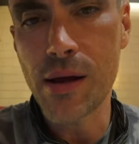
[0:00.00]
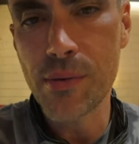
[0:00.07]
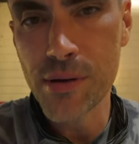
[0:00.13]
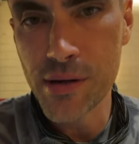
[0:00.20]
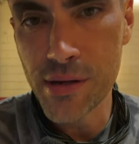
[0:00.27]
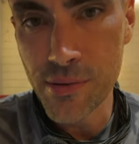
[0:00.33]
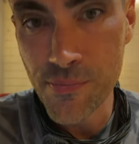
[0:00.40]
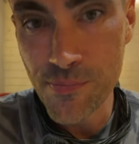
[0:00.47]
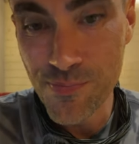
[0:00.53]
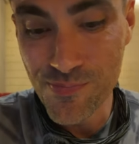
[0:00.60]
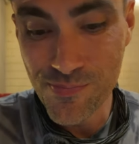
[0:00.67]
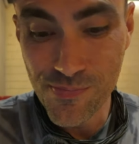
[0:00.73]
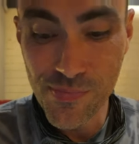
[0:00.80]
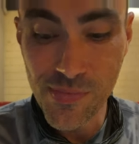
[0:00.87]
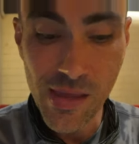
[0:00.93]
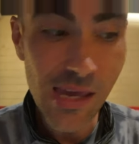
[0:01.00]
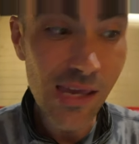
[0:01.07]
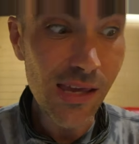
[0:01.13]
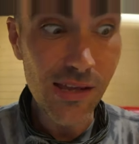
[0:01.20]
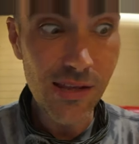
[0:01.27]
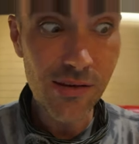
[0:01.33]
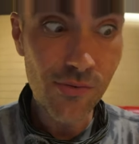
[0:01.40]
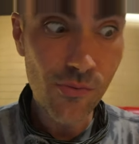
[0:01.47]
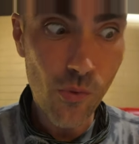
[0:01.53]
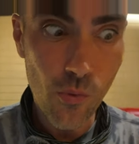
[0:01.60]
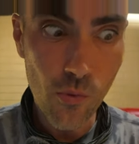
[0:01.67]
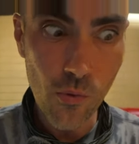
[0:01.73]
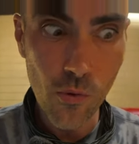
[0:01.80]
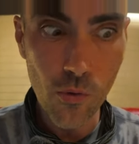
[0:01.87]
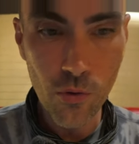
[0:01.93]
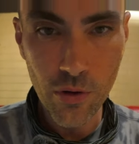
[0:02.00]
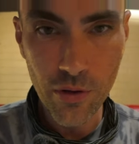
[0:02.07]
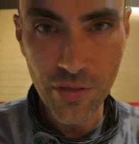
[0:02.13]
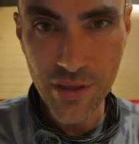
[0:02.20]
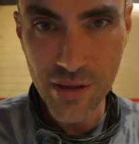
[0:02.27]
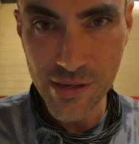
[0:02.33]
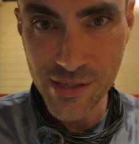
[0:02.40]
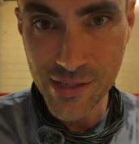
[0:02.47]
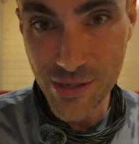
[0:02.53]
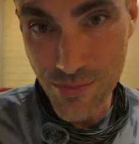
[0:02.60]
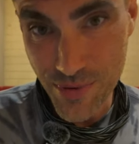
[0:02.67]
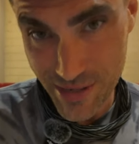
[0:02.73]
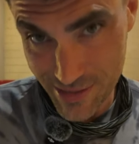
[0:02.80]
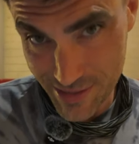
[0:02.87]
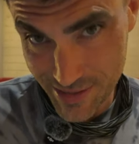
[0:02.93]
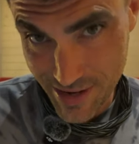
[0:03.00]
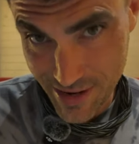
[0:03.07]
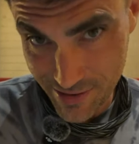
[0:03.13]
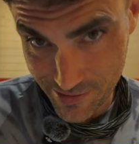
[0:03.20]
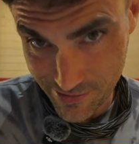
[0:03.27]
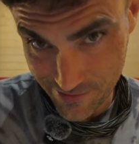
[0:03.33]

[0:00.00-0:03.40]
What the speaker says: I'm gonna eat all of this, too much stuff,